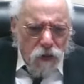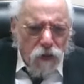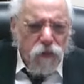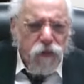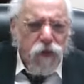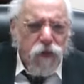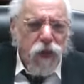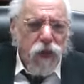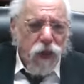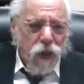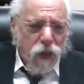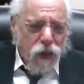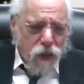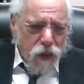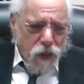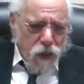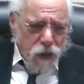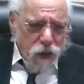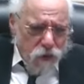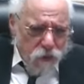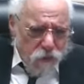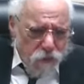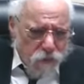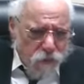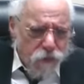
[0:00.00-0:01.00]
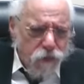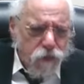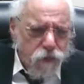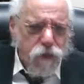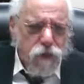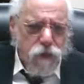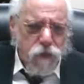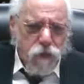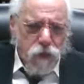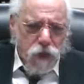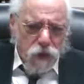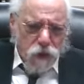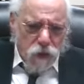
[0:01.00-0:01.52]
of the chiyuv of
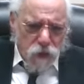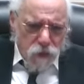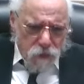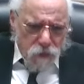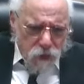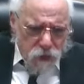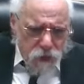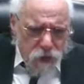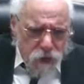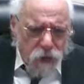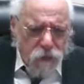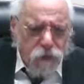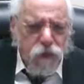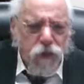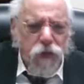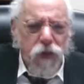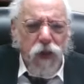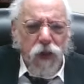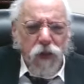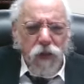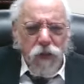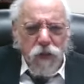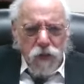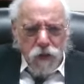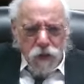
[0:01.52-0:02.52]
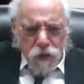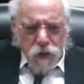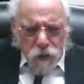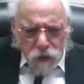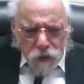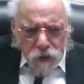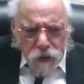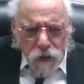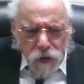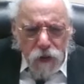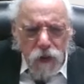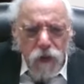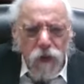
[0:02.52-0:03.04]
shmirah by Sefer Torah,
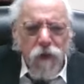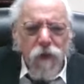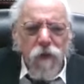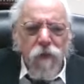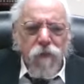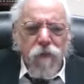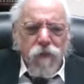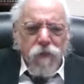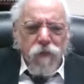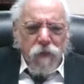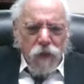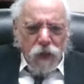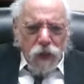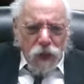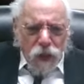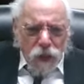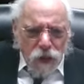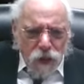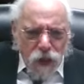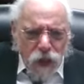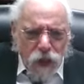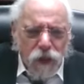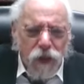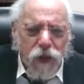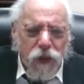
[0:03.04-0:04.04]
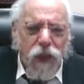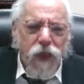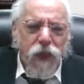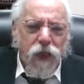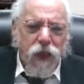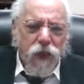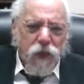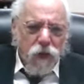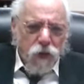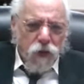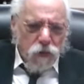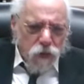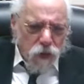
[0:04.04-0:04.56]
and not
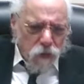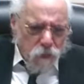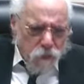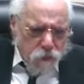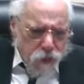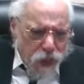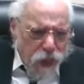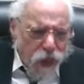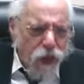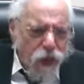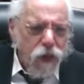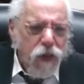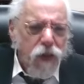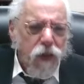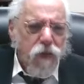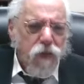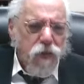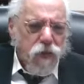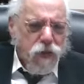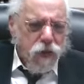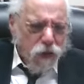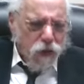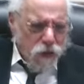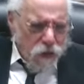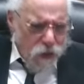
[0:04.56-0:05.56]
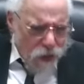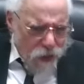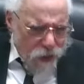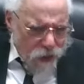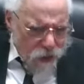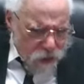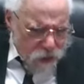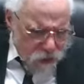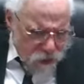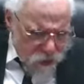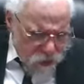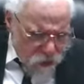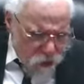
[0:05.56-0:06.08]
letting it go in the back because it
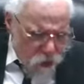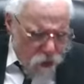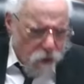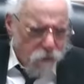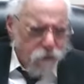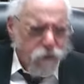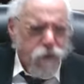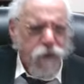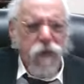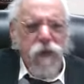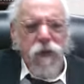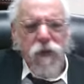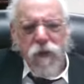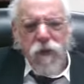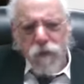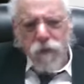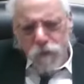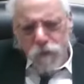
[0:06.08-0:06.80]
lacks in covet.